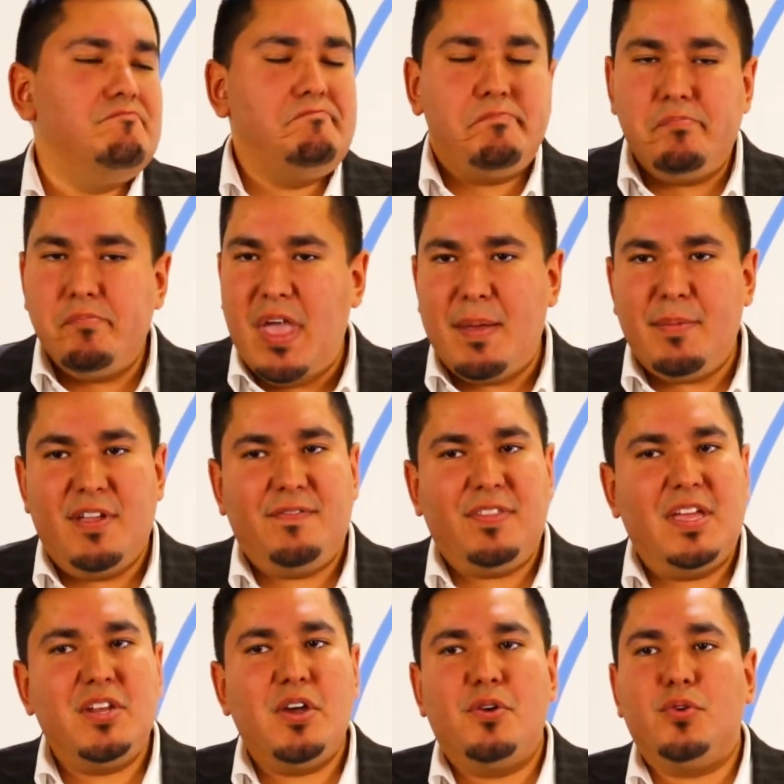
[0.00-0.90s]
Maybe if
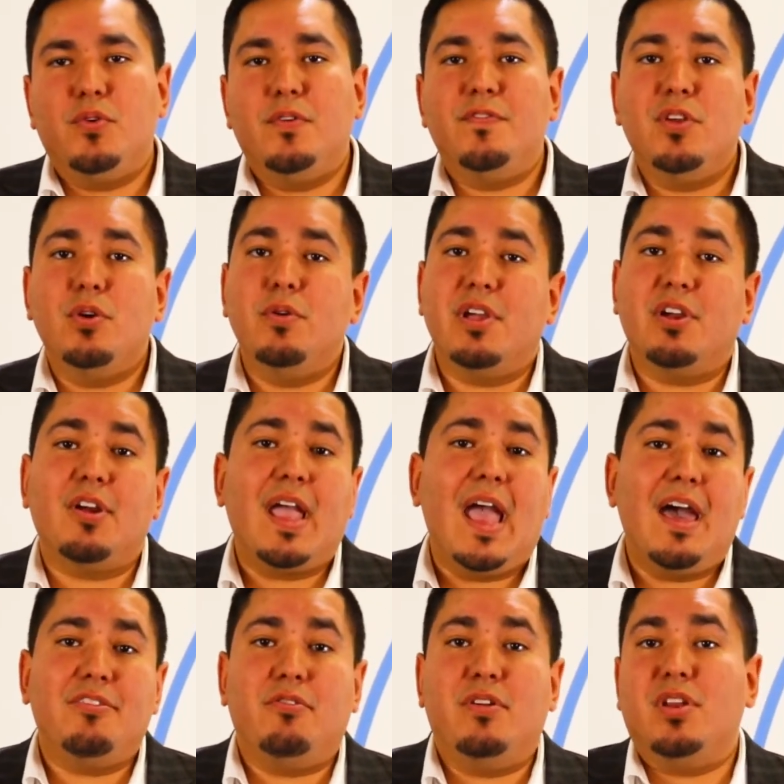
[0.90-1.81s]
they don't do a viewing or
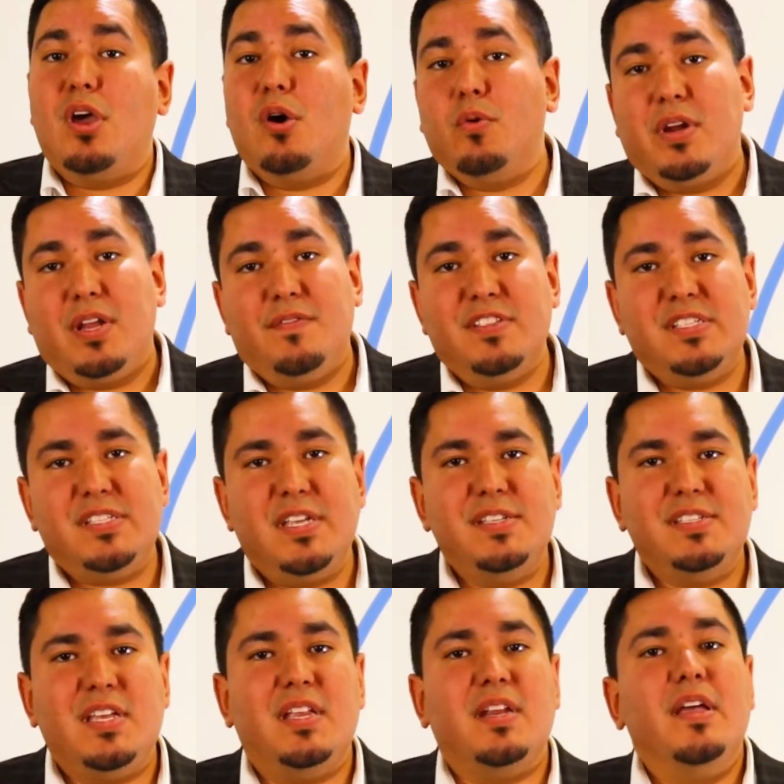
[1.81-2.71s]
gathering, no one even
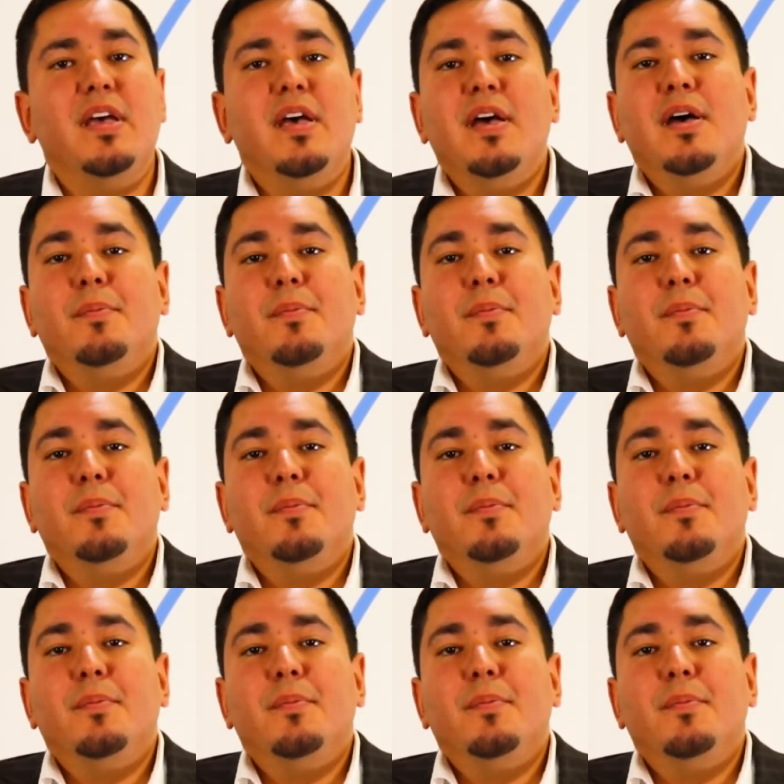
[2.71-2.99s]
sees it.